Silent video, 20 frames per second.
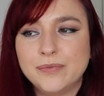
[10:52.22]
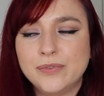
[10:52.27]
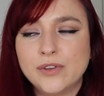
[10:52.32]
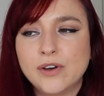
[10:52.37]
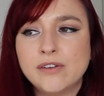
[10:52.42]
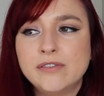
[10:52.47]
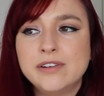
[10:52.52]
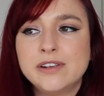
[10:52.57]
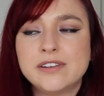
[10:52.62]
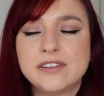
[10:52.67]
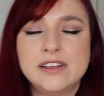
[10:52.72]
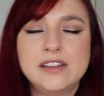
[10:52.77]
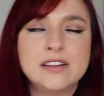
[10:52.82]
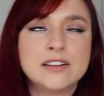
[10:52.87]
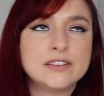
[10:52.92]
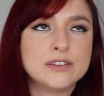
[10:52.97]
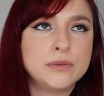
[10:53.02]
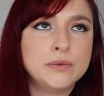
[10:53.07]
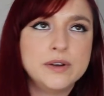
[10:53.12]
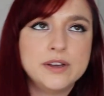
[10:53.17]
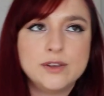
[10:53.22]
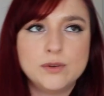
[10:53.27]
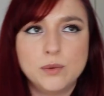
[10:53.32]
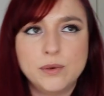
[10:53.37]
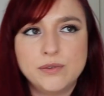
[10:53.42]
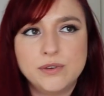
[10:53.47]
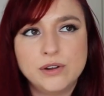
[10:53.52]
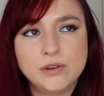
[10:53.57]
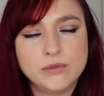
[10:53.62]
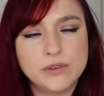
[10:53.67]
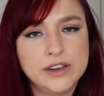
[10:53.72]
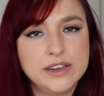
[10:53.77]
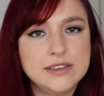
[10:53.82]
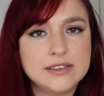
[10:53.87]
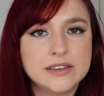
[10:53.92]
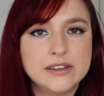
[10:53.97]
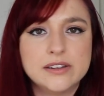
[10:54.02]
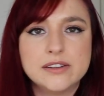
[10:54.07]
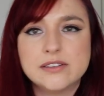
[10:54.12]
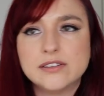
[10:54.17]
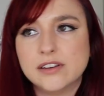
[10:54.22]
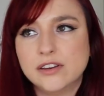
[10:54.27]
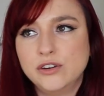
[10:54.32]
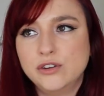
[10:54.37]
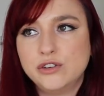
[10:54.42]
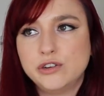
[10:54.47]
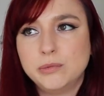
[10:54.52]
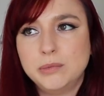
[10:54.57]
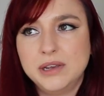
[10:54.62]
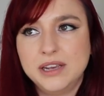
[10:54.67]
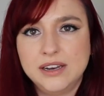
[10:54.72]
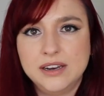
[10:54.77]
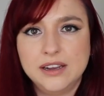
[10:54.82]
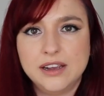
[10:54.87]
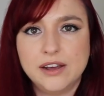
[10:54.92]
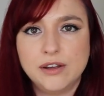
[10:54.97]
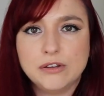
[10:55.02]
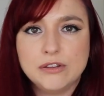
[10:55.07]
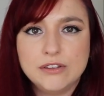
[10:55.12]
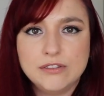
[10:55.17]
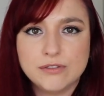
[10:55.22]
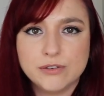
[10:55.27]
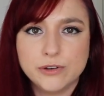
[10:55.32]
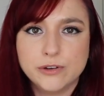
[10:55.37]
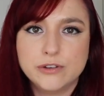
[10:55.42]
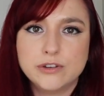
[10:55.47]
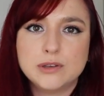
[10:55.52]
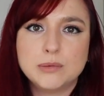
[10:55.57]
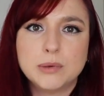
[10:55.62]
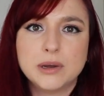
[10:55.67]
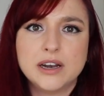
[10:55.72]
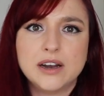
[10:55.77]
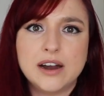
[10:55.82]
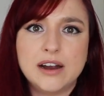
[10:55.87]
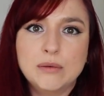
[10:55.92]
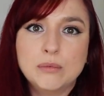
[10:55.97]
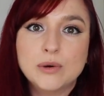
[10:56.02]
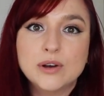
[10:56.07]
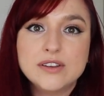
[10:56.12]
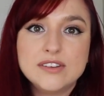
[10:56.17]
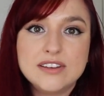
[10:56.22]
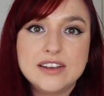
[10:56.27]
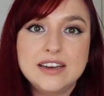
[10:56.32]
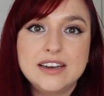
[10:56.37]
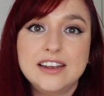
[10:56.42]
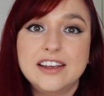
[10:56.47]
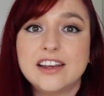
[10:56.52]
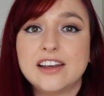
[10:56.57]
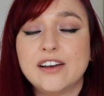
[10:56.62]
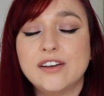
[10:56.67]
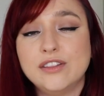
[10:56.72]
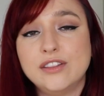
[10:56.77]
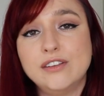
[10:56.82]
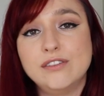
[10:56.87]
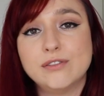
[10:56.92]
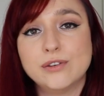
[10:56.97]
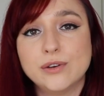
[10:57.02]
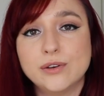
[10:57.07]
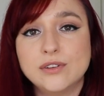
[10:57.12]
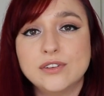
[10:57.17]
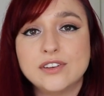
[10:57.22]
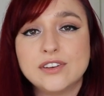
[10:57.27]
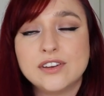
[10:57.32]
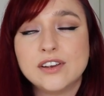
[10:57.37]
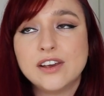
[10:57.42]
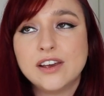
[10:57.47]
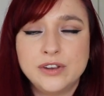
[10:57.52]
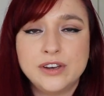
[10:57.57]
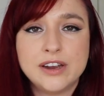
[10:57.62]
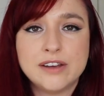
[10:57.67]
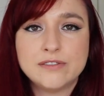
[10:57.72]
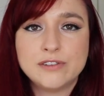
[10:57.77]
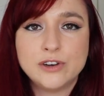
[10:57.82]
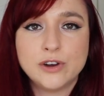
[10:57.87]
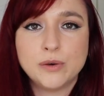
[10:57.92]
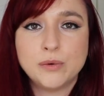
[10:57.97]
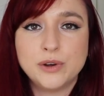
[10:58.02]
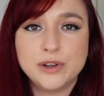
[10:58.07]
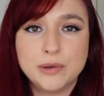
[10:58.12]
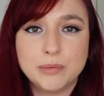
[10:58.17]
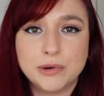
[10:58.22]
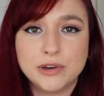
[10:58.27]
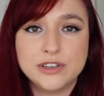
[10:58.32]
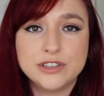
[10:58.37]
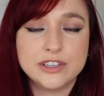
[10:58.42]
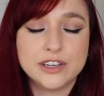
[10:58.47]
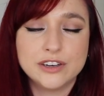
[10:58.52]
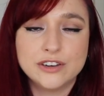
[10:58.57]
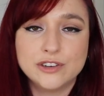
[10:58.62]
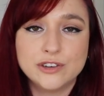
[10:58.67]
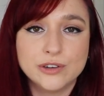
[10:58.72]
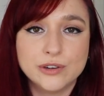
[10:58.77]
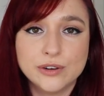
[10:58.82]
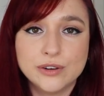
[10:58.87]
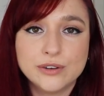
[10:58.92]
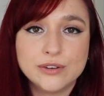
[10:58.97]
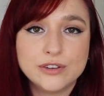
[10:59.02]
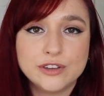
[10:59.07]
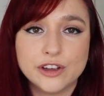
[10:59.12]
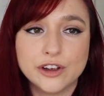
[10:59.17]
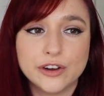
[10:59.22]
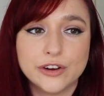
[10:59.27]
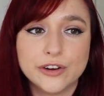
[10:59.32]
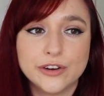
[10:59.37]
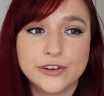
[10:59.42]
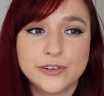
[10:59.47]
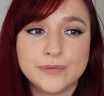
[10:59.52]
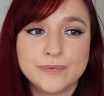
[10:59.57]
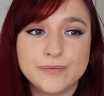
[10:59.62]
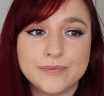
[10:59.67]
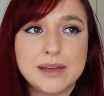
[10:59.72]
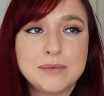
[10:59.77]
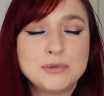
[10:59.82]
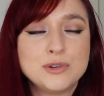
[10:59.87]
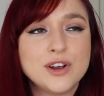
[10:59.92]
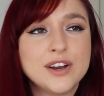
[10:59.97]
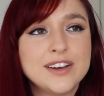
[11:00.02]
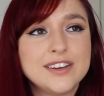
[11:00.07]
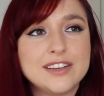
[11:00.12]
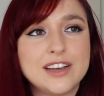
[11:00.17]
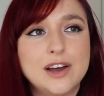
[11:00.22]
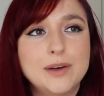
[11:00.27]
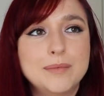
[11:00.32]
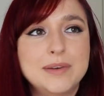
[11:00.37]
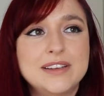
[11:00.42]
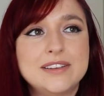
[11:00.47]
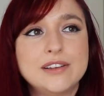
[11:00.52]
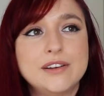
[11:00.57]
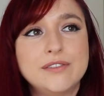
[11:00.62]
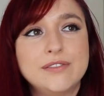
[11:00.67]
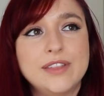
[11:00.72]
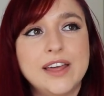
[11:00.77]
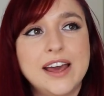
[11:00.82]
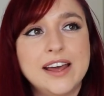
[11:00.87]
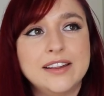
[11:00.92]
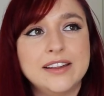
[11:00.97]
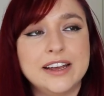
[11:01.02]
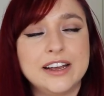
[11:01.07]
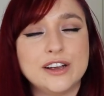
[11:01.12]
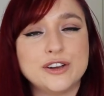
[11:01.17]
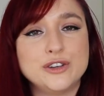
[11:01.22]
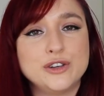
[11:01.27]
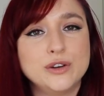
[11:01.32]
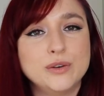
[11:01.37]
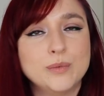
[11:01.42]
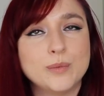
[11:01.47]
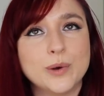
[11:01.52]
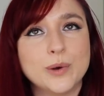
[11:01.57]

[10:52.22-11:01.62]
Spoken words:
Obviously there's always within reasons and you should be eating healthy foods, but I was eating healthy foods. You never know what your body's gonna do. So I kept trying to tell myself that, like I shouldn't